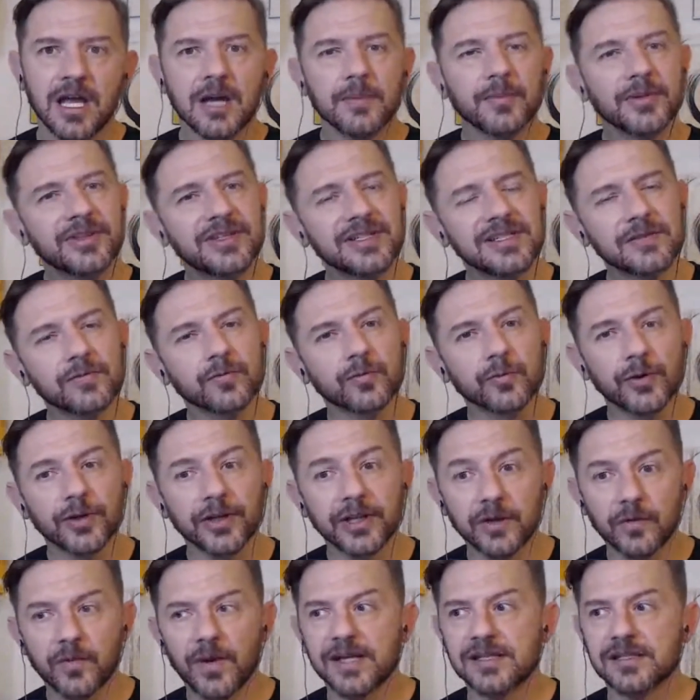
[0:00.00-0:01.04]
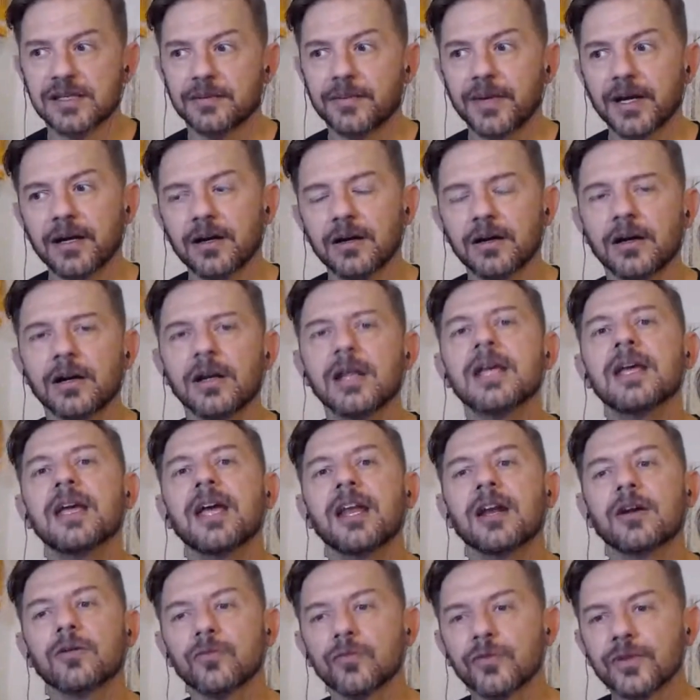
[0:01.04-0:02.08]
but this really weighs on my heart
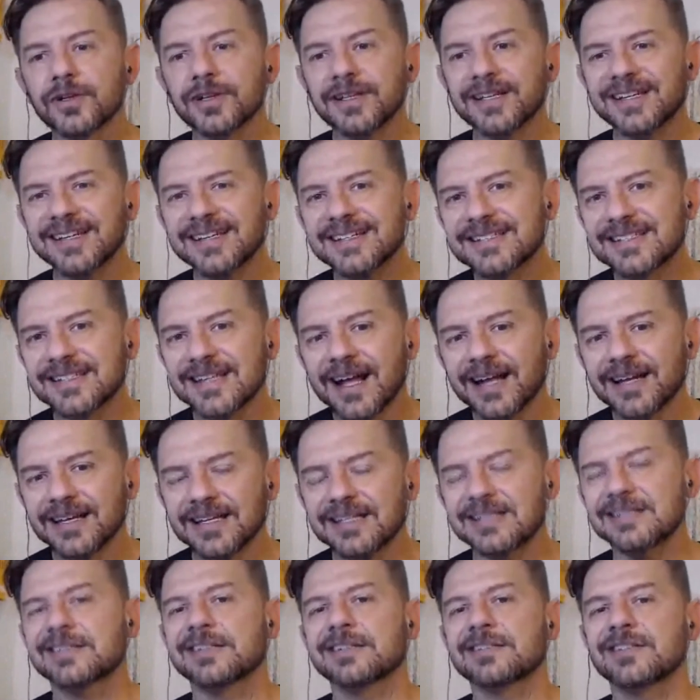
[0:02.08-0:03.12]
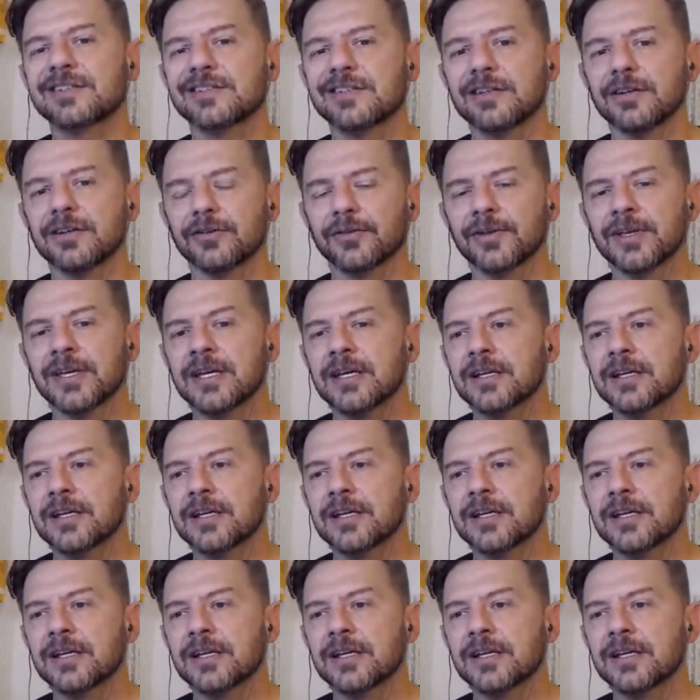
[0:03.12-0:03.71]
and it really is not easy to do.